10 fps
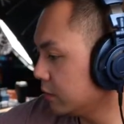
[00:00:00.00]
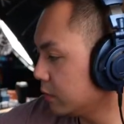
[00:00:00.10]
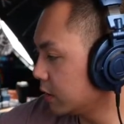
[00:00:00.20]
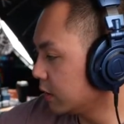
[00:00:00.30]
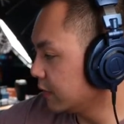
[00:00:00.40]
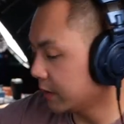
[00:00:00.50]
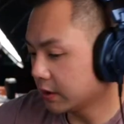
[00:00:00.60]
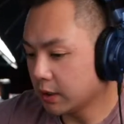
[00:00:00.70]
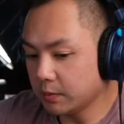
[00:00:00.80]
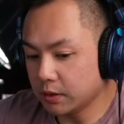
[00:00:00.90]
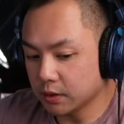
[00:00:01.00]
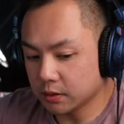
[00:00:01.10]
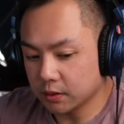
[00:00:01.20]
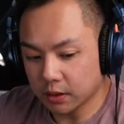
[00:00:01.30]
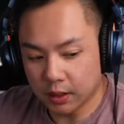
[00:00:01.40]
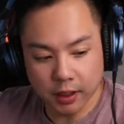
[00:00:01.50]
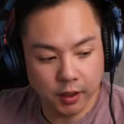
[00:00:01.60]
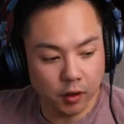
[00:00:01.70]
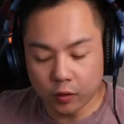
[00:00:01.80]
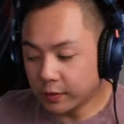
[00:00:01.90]
Where is my K P L? I
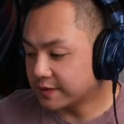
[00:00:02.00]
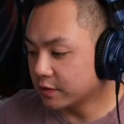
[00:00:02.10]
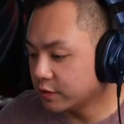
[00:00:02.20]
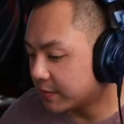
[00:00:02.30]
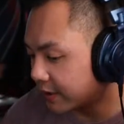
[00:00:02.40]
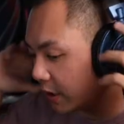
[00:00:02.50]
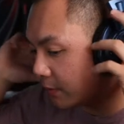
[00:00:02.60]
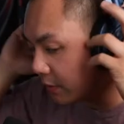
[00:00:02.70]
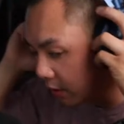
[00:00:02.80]
always lose my K P L.